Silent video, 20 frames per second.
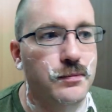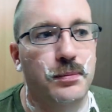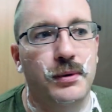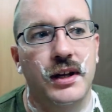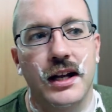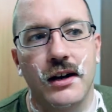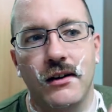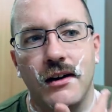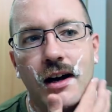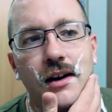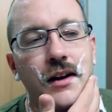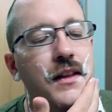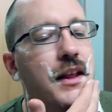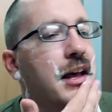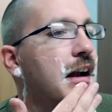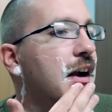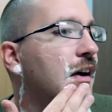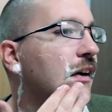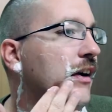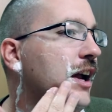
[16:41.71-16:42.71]
playing around in
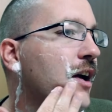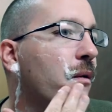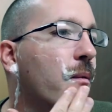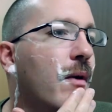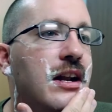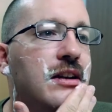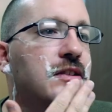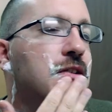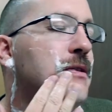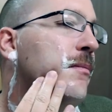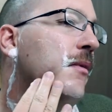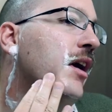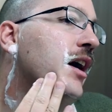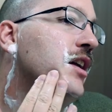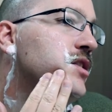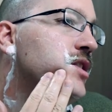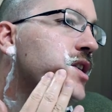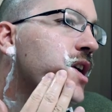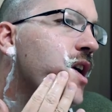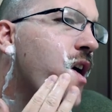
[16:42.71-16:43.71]
that area way too
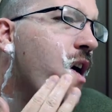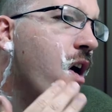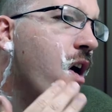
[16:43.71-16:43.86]
much.